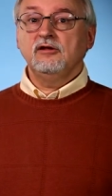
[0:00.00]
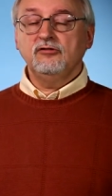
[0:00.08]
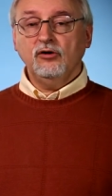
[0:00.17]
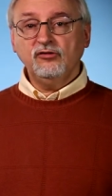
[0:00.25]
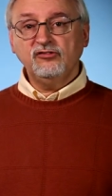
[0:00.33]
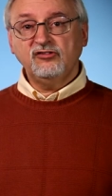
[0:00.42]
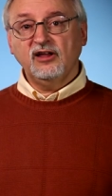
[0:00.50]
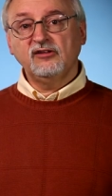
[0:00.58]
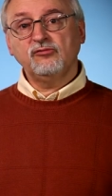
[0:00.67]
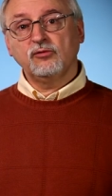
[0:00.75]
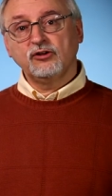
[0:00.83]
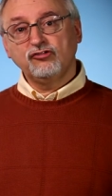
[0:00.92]
In those
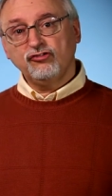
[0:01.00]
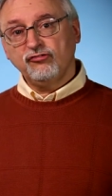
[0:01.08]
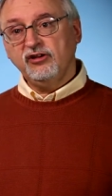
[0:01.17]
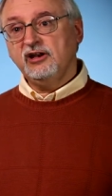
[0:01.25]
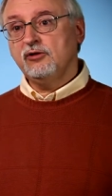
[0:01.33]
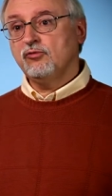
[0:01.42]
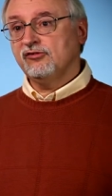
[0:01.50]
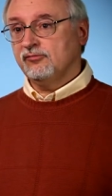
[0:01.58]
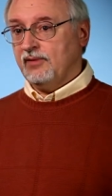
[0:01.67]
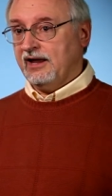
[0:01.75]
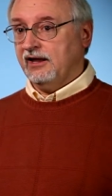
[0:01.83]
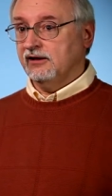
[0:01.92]
days, when a treaty
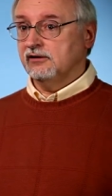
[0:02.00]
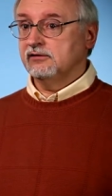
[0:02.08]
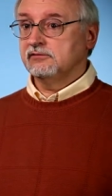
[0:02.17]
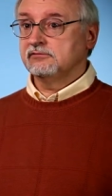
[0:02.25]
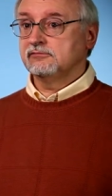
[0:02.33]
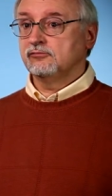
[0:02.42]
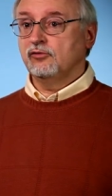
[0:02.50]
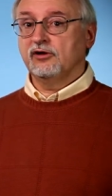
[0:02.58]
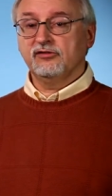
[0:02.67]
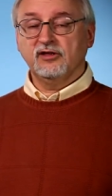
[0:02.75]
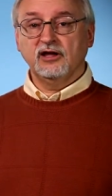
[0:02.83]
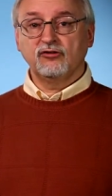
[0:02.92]
was made
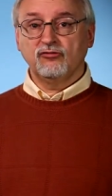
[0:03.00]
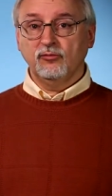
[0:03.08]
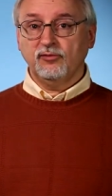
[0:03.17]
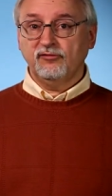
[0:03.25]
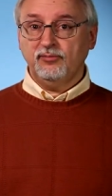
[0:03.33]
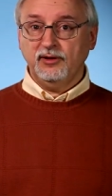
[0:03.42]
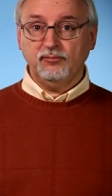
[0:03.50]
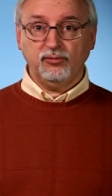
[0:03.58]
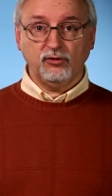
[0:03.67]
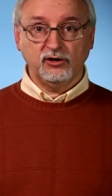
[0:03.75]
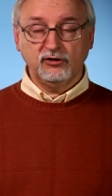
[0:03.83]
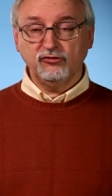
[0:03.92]
with a group of
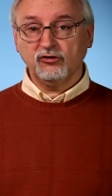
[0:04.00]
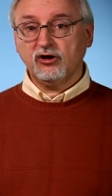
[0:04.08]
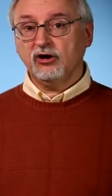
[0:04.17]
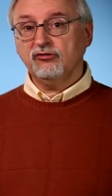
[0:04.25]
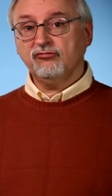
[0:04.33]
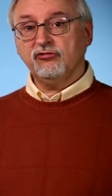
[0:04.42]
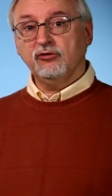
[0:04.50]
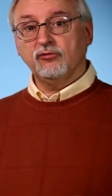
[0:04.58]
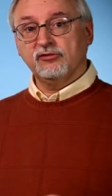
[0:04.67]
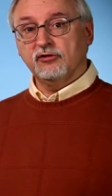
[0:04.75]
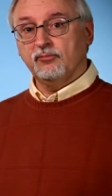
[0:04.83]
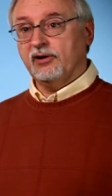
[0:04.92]
people in your
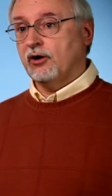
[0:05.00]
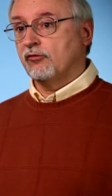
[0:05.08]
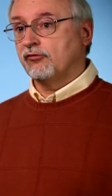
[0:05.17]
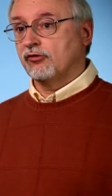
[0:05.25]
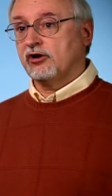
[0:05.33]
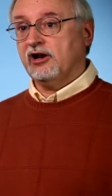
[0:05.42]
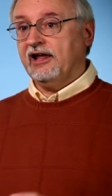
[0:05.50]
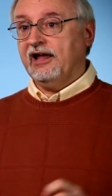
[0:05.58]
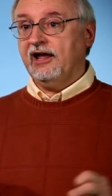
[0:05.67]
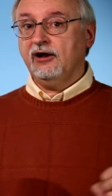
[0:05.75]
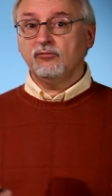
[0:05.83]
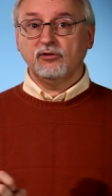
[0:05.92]
country, with a powerful
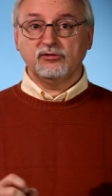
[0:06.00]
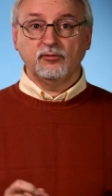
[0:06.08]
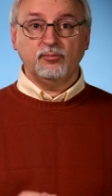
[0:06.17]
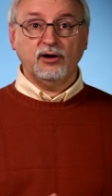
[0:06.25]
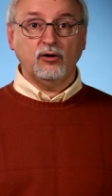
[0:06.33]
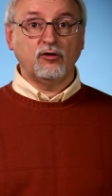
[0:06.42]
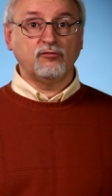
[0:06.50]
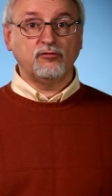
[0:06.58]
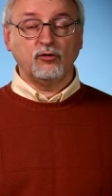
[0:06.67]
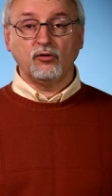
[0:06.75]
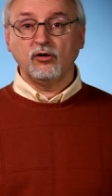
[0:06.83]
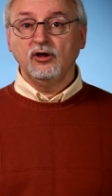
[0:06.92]
clan, with a
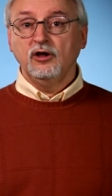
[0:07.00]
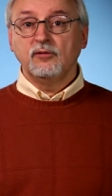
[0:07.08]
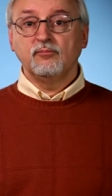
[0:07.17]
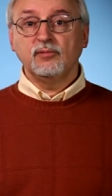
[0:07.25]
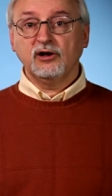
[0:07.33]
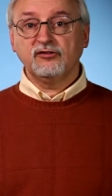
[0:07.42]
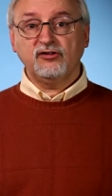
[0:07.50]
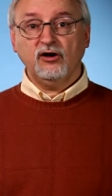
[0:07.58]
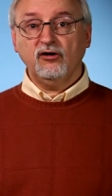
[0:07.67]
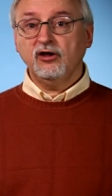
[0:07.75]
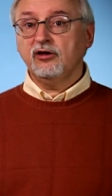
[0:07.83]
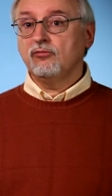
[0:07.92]
powerful
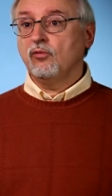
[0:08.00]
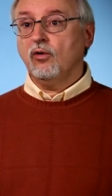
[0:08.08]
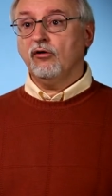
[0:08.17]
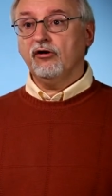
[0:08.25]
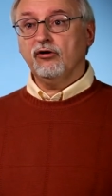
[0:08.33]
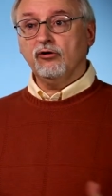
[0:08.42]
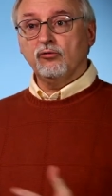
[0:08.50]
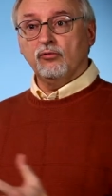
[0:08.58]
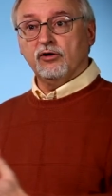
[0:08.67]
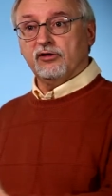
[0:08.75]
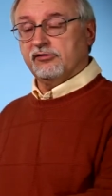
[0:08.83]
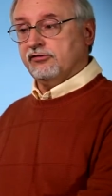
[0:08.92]
military warrior,
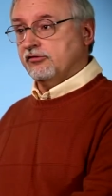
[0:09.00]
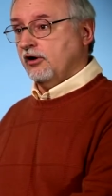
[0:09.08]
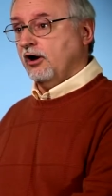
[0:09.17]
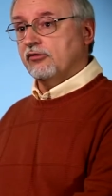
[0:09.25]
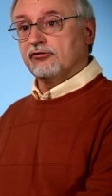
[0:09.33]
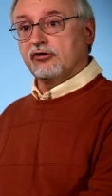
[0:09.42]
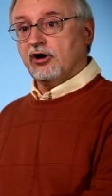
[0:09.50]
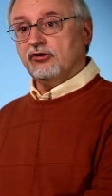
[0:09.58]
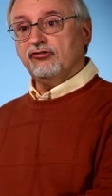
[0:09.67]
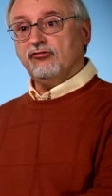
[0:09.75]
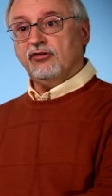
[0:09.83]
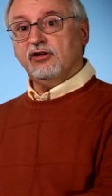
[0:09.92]
with other
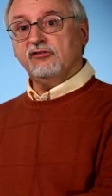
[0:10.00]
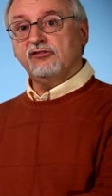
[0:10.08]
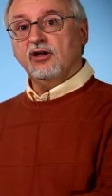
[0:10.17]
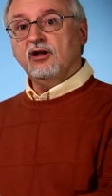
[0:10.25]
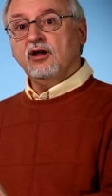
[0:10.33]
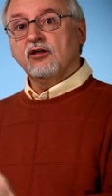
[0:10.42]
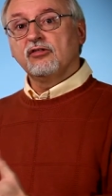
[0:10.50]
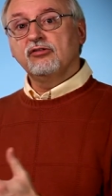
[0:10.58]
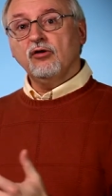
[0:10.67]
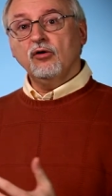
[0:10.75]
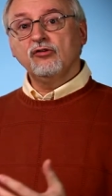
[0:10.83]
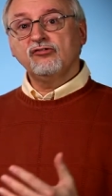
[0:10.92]
countries,
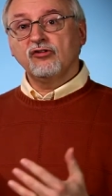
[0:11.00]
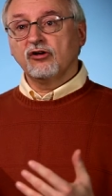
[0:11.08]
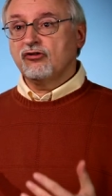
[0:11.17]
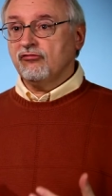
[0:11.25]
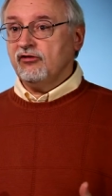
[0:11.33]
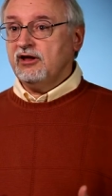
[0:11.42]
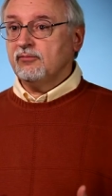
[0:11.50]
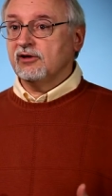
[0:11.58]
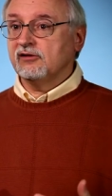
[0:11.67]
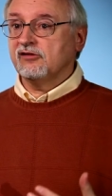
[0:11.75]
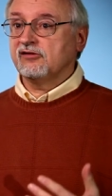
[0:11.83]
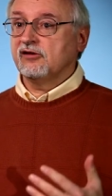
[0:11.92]
those
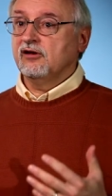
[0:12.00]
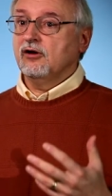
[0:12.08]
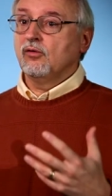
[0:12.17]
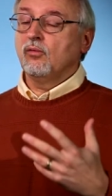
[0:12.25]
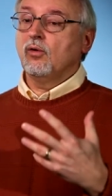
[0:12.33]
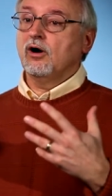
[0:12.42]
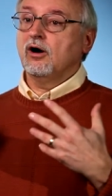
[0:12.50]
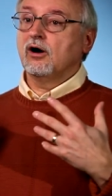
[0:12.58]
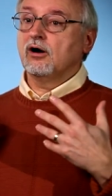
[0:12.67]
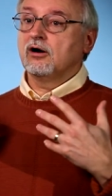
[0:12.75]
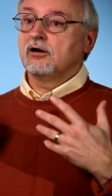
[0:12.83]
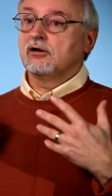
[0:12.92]
agreements
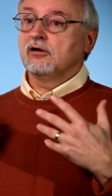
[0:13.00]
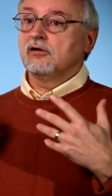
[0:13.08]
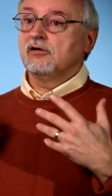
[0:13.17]
were